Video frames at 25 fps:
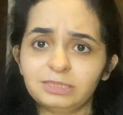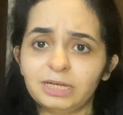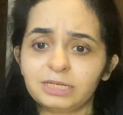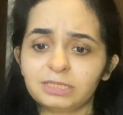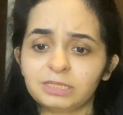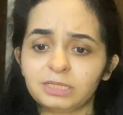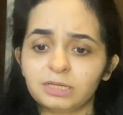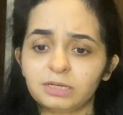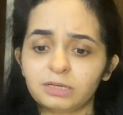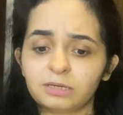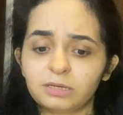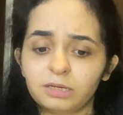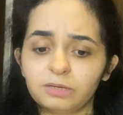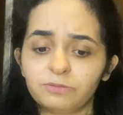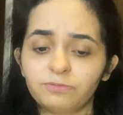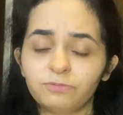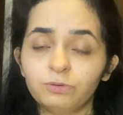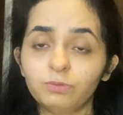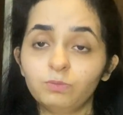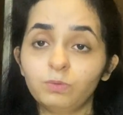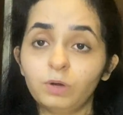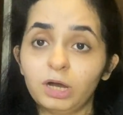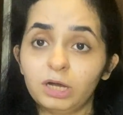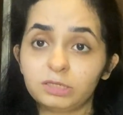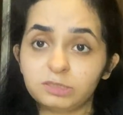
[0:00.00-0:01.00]
I think if
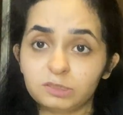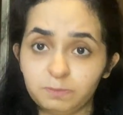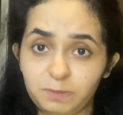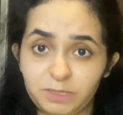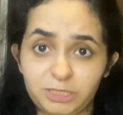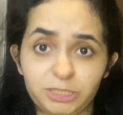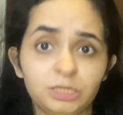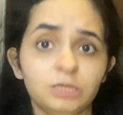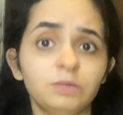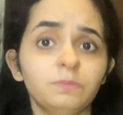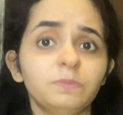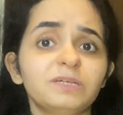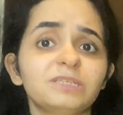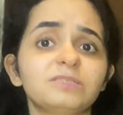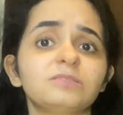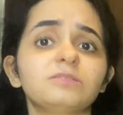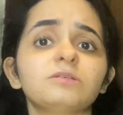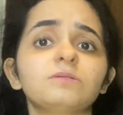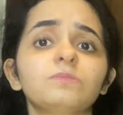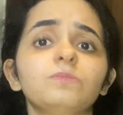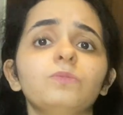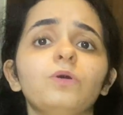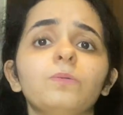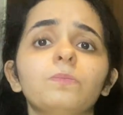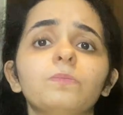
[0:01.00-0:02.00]
you are especially based
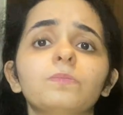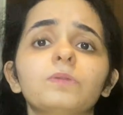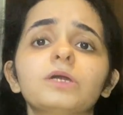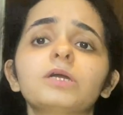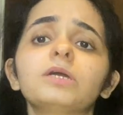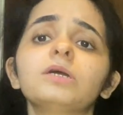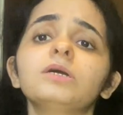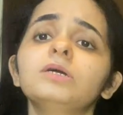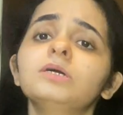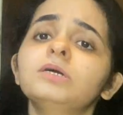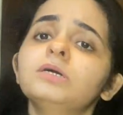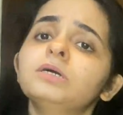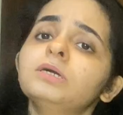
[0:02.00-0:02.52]
in Bombay